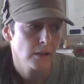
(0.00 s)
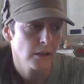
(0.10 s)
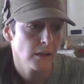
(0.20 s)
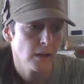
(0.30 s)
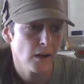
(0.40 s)

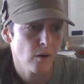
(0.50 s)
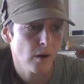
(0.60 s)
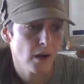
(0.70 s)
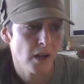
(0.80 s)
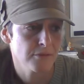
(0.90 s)
You
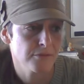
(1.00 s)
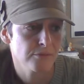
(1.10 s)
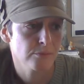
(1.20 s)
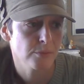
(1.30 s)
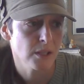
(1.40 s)
know, I've
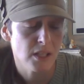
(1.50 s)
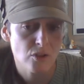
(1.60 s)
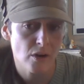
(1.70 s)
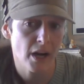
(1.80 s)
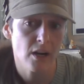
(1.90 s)
really
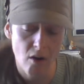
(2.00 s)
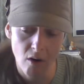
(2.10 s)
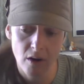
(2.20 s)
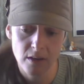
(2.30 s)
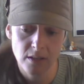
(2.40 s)
tried
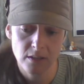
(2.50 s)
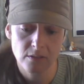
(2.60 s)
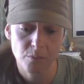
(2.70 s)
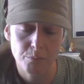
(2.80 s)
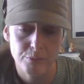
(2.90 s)
hard
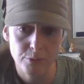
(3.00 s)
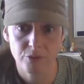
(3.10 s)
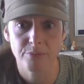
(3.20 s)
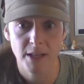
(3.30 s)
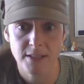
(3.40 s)
to
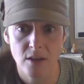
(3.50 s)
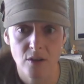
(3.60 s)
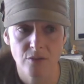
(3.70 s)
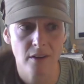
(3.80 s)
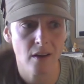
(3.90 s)
prove
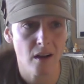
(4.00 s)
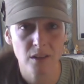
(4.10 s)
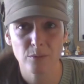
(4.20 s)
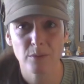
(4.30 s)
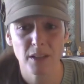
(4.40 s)
myself, and all
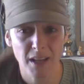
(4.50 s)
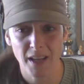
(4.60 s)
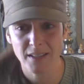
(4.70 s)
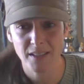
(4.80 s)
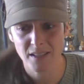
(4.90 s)
it really
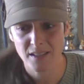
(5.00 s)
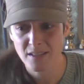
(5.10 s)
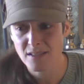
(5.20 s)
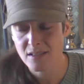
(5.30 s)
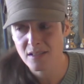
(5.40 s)
ended in
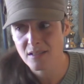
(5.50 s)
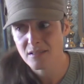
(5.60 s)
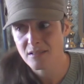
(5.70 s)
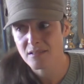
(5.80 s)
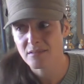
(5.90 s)
is
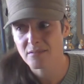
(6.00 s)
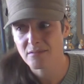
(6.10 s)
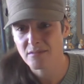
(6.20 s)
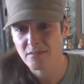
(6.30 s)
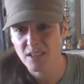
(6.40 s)

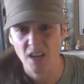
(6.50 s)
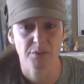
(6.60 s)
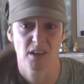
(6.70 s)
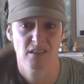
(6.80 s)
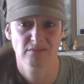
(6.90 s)

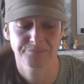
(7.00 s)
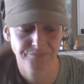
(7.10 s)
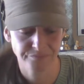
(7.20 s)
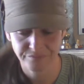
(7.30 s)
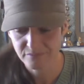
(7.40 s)
suffering.
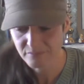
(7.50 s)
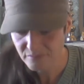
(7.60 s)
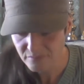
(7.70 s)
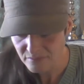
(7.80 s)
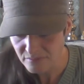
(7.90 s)

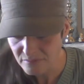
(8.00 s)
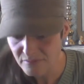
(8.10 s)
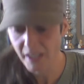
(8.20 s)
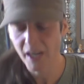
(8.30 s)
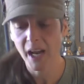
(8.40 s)

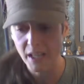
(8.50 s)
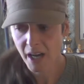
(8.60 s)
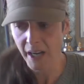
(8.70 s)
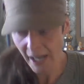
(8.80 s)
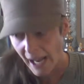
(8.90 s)
And I
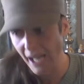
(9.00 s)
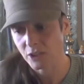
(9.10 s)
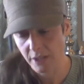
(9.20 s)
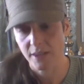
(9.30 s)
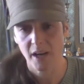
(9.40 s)
and I
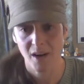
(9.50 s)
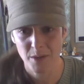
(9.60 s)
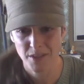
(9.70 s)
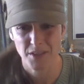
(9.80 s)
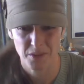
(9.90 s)
actually thought I
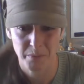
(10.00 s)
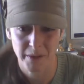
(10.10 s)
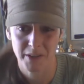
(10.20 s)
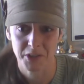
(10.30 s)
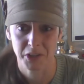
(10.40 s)
was a
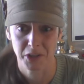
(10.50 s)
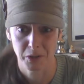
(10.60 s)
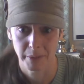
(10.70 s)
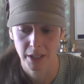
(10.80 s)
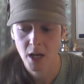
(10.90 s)
superior
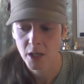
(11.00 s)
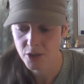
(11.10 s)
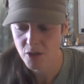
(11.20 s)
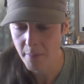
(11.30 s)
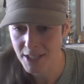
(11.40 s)
human.
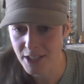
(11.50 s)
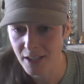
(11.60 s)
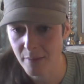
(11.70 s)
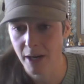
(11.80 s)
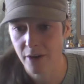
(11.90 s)
Can you imagine
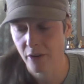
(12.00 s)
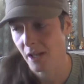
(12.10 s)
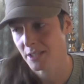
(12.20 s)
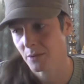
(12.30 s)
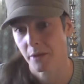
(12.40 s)
coming out of the
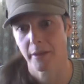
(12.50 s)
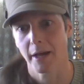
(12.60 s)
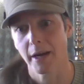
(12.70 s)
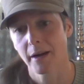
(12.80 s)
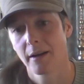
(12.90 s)
closet with
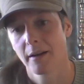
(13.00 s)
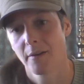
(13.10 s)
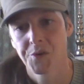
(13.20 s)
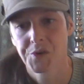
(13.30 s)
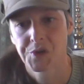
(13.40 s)
that?
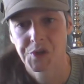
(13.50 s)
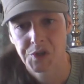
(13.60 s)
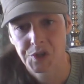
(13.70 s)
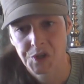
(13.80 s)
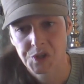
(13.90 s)

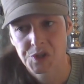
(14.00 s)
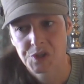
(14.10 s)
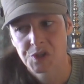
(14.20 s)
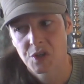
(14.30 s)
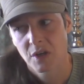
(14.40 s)

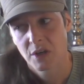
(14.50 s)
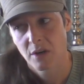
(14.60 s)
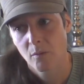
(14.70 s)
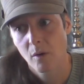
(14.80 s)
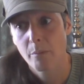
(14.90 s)
No.
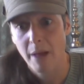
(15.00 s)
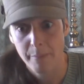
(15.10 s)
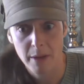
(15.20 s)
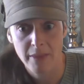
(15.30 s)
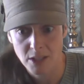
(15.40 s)
Well, I
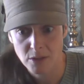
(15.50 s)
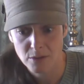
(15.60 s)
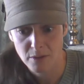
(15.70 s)
mean, that's